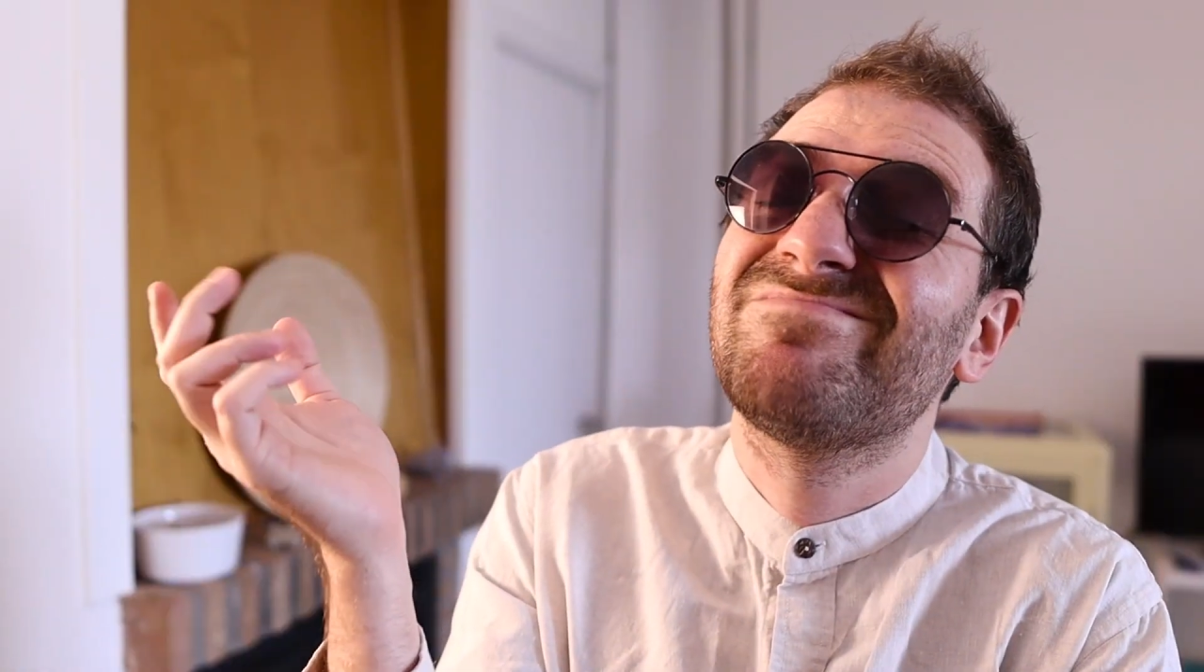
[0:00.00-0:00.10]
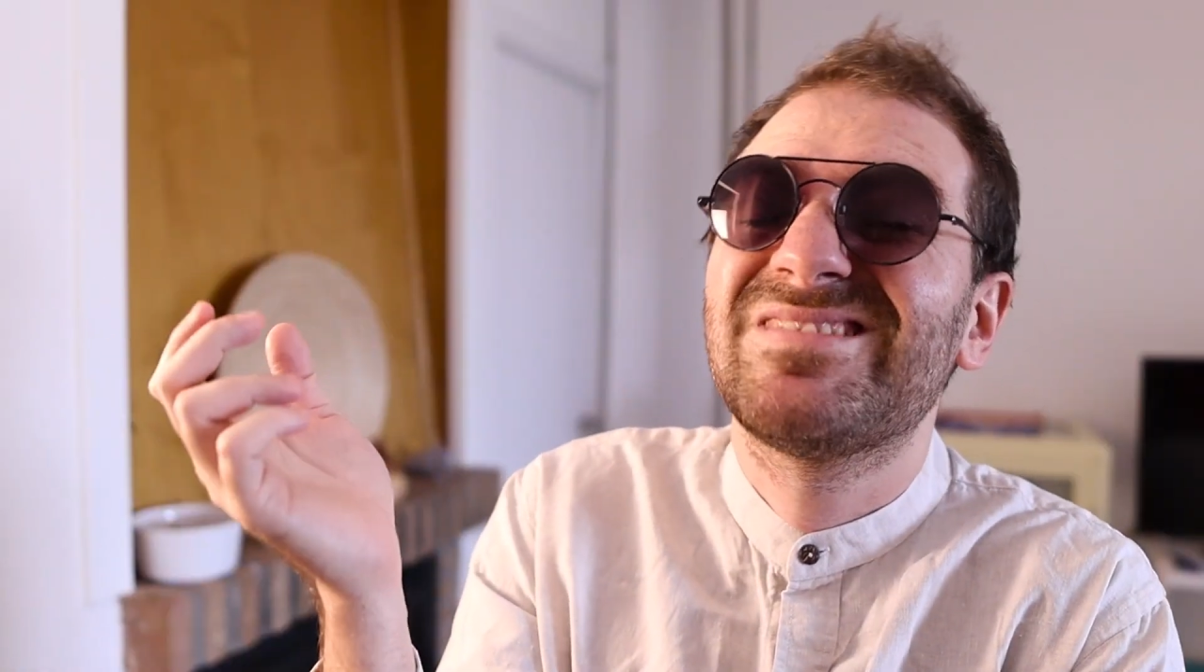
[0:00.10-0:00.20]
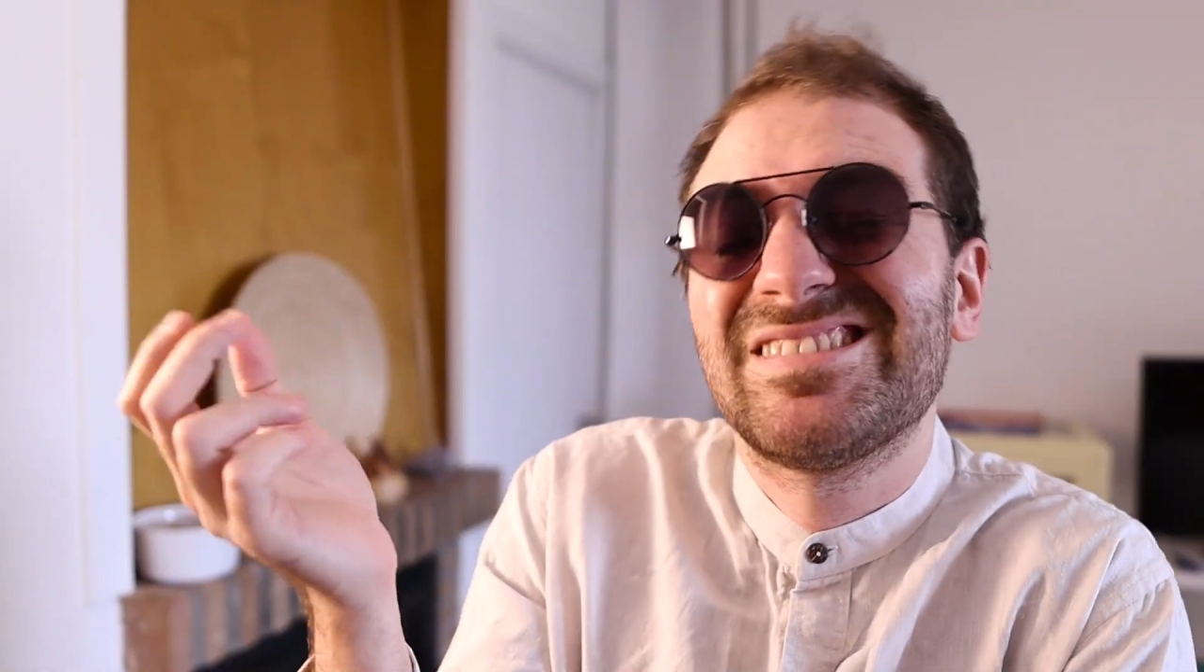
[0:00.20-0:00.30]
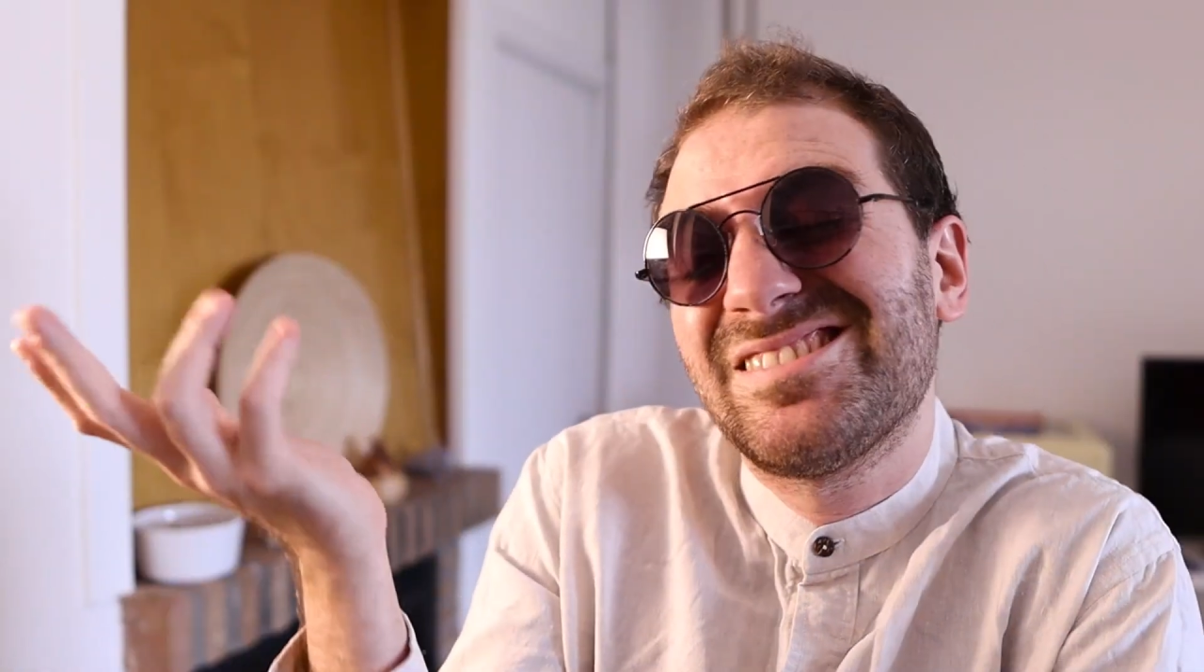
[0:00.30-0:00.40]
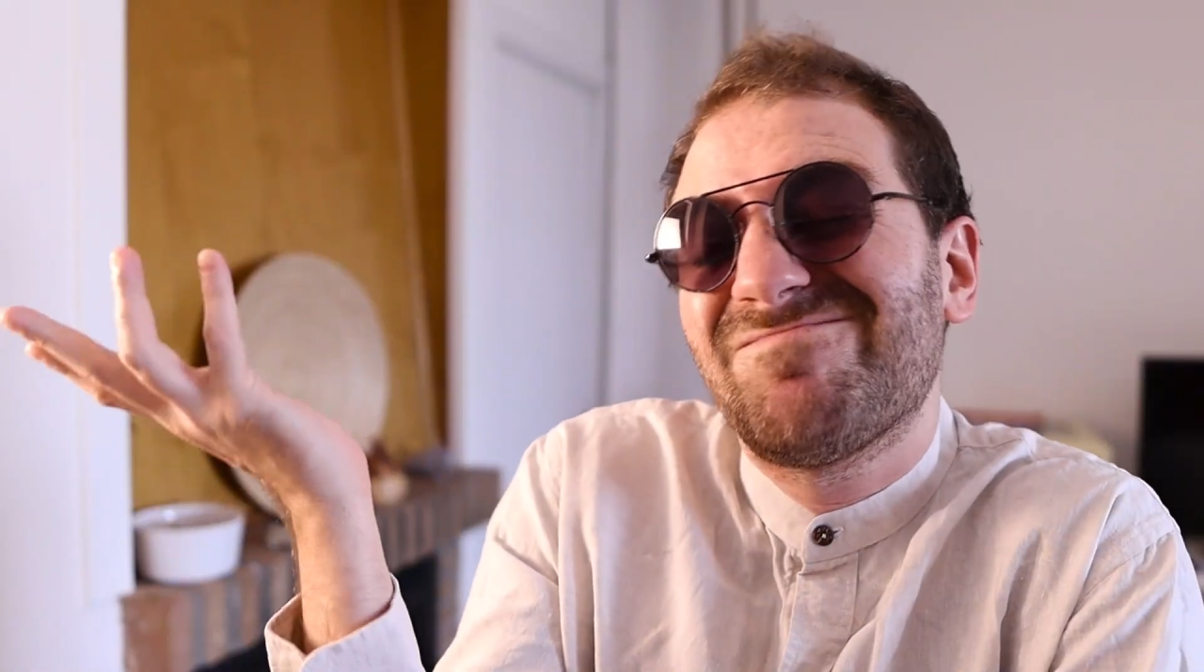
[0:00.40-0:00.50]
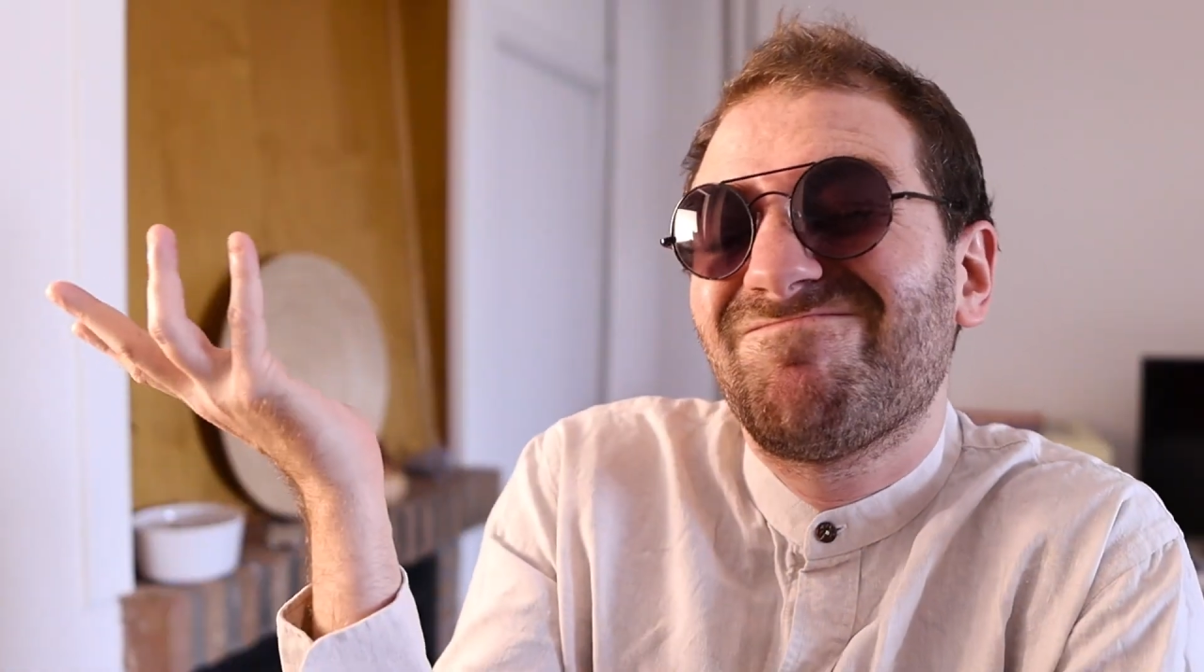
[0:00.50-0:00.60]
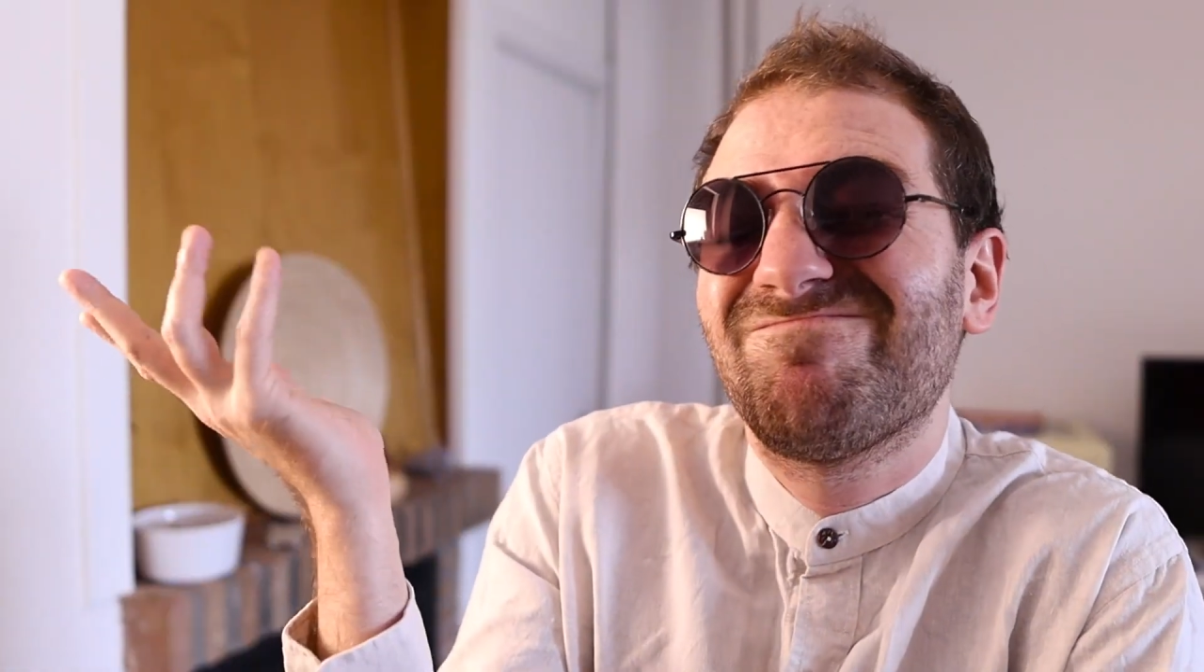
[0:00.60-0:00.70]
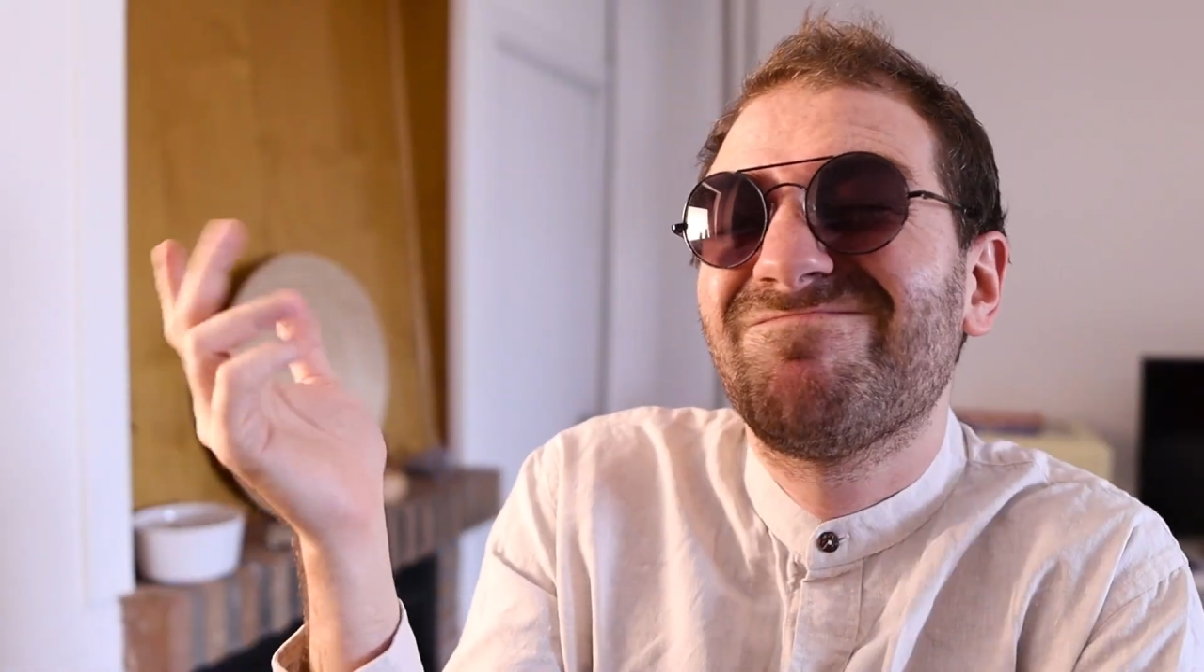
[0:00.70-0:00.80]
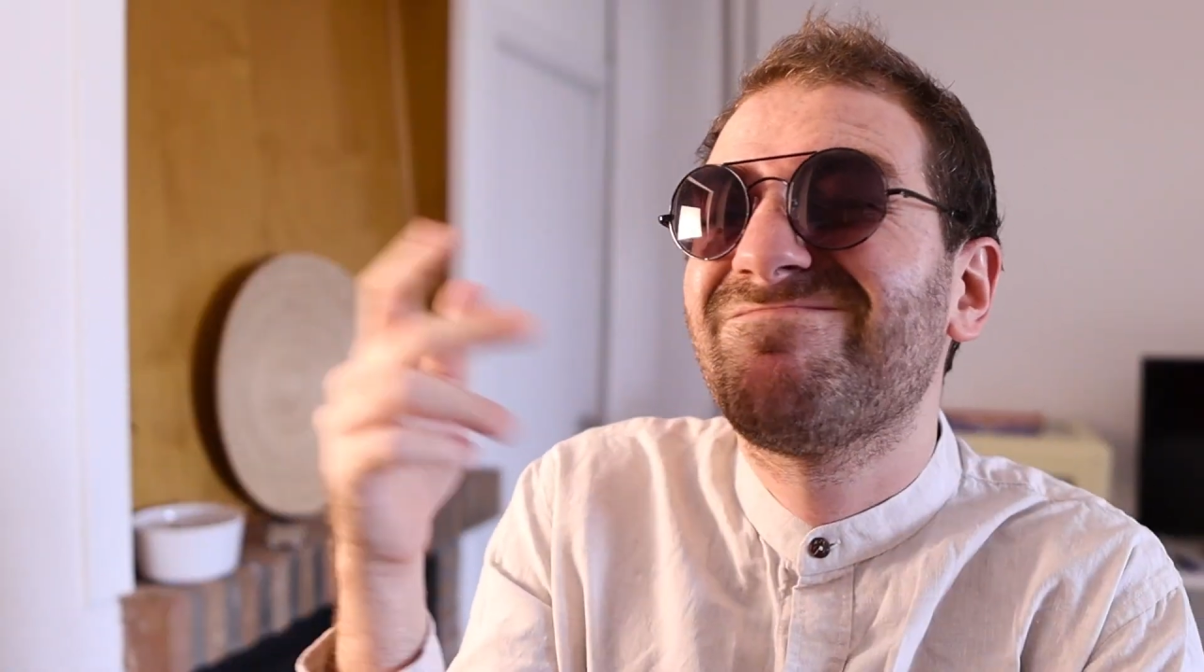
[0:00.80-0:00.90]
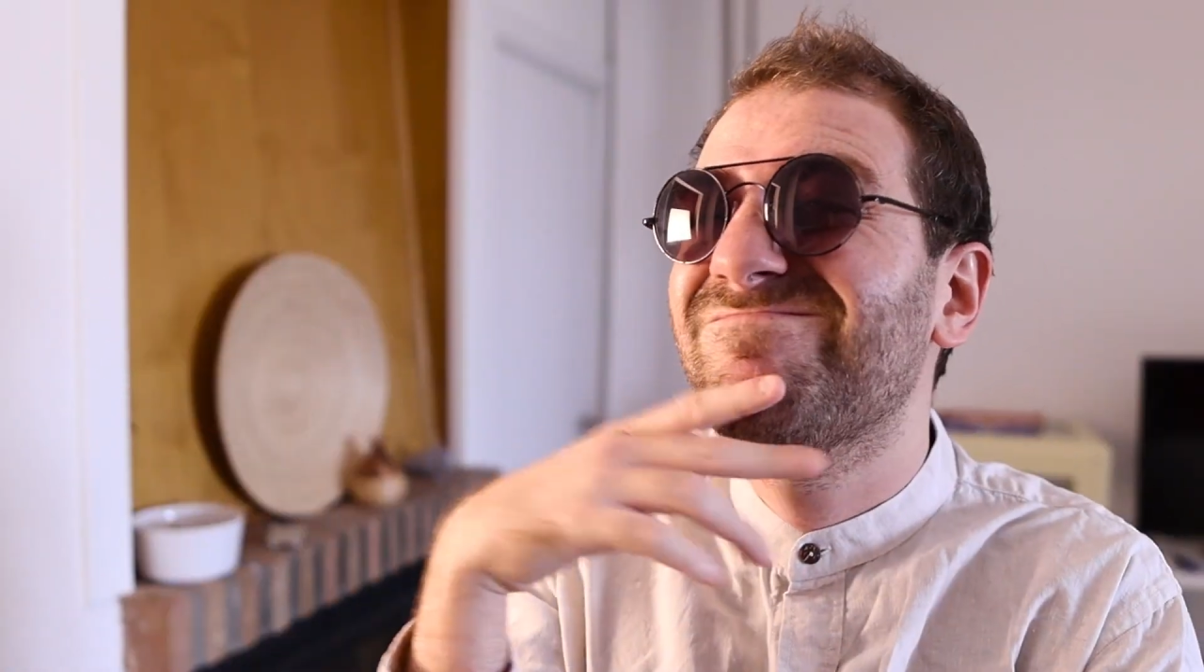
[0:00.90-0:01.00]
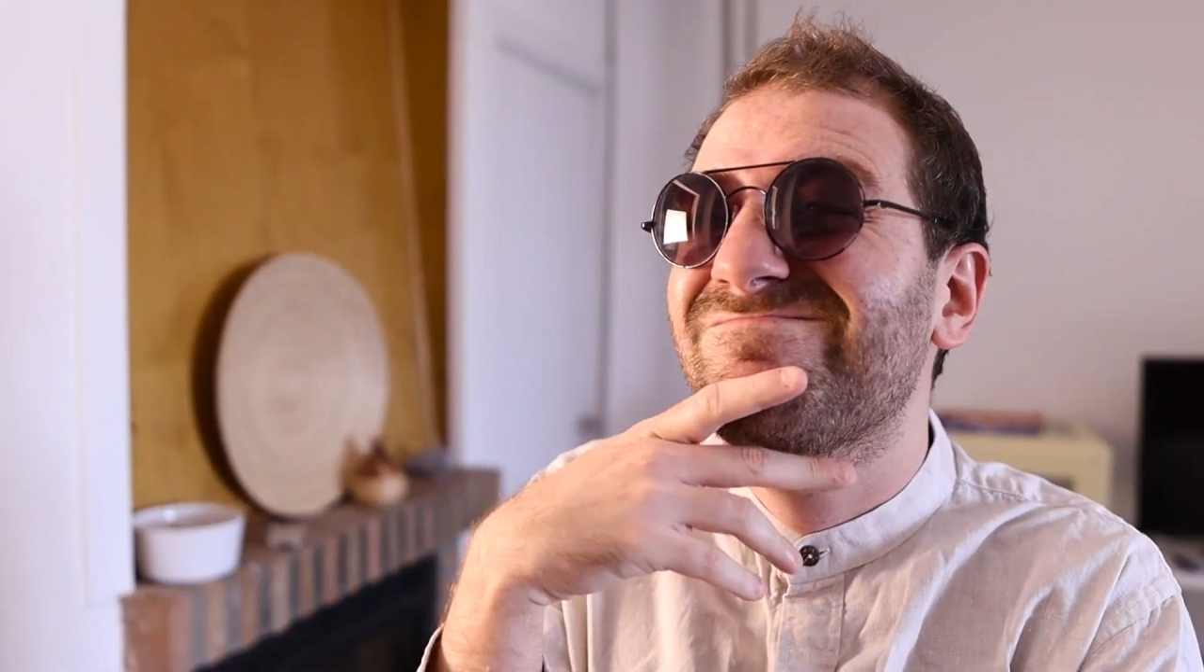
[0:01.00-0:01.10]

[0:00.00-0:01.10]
I don't know,